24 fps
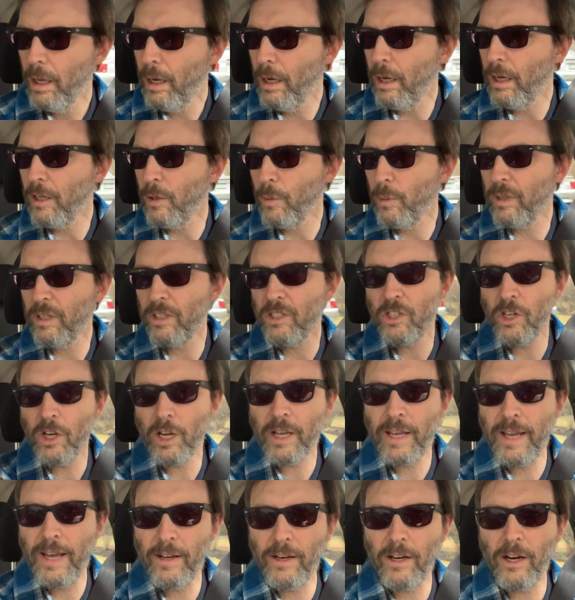Uh, you want to
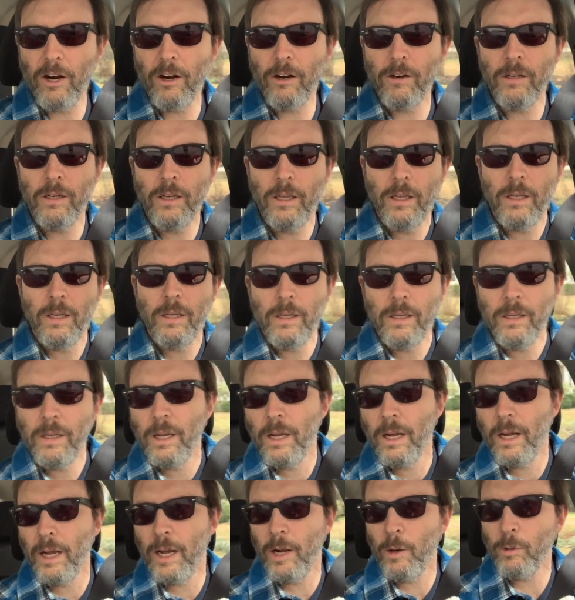check out our
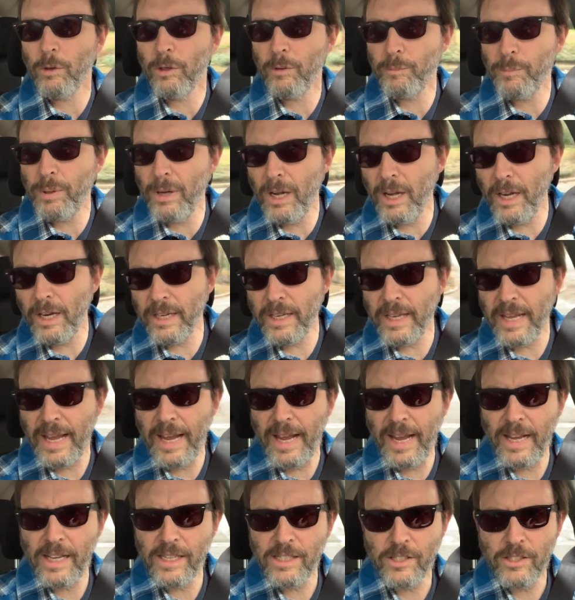our
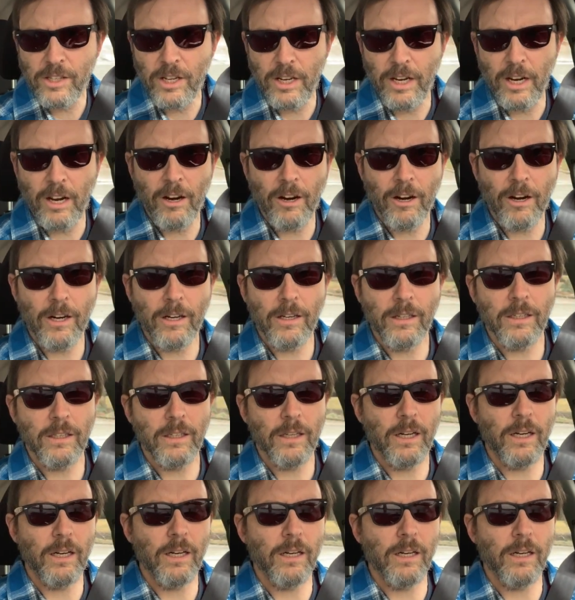podcasts and our uh,